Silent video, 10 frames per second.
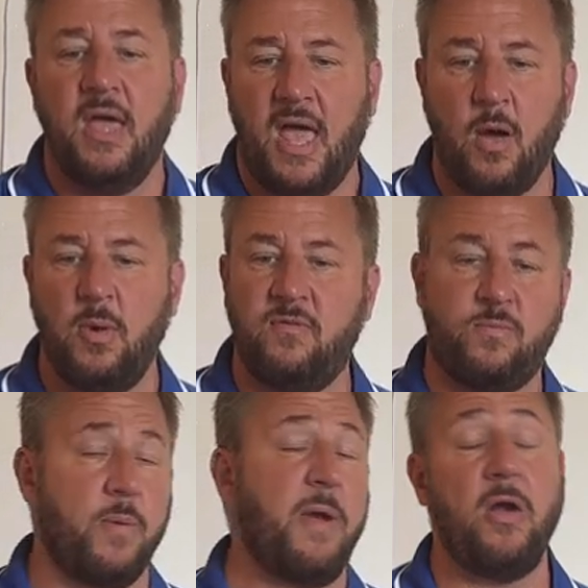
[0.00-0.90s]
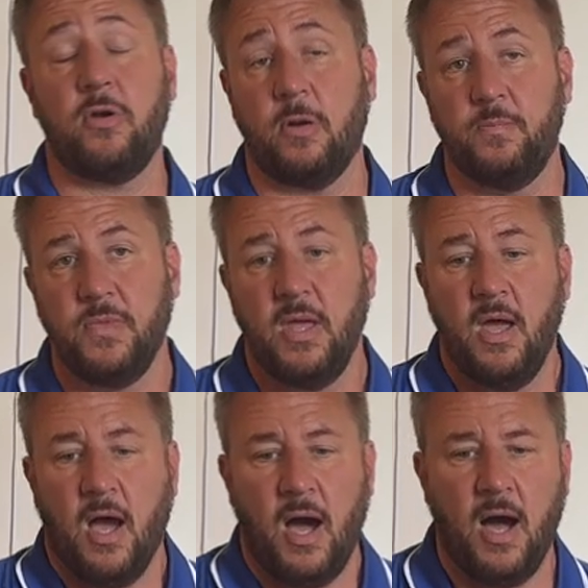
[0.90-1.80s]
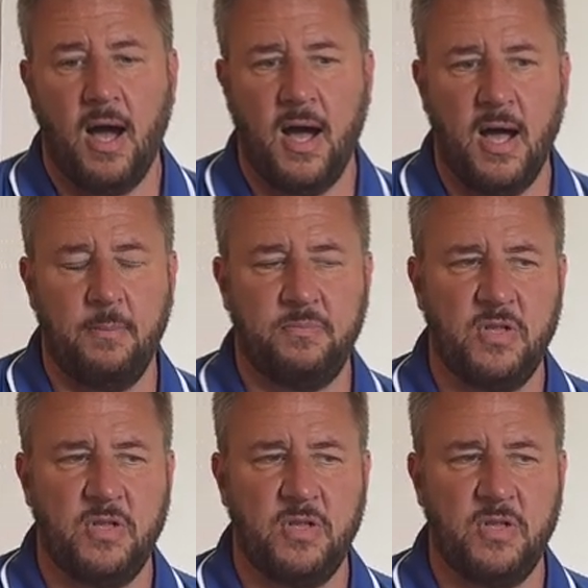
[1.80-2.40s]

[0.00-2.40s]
and we've prepared her.